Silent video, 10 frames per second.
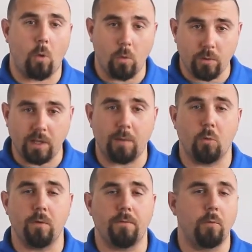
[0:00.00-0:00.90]
or would like
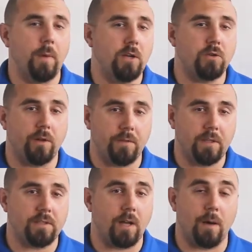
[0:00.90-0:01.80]
more information on
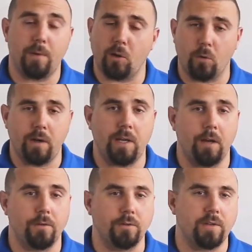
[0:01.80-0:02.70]
this topic or any
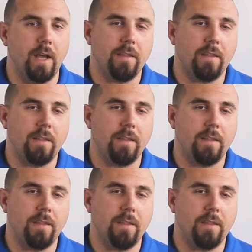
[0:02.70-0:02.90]
others,